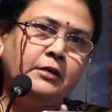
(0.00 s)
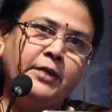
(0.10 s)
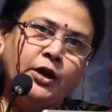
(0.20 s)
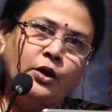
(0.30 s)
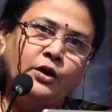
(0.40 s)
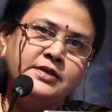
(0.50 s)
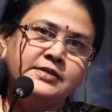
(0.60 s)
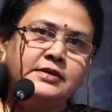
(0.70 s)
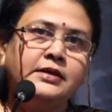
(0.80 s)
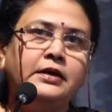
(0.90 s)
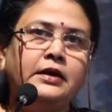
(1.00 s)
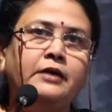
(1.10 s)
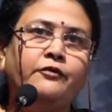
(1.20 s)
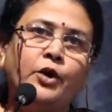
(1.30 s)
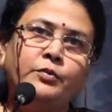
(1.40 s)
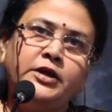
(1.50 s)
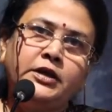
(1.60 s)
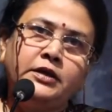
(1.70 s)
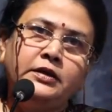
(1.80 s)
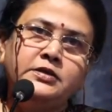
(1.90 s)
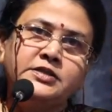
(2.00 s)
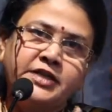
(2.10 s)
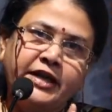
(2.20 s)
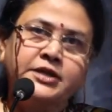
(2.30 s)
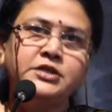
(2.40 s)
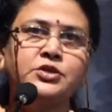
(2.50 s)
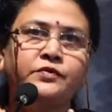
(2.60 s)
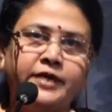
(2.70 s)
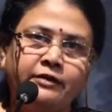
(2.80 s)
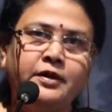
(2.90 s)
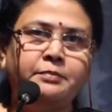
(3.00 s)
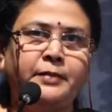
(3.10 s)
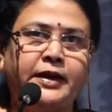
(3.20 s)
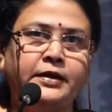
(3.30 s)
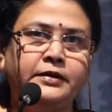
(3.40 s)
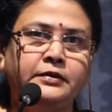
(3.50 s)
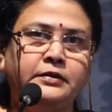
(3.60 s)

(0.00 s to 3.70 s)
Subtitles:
because from the status of development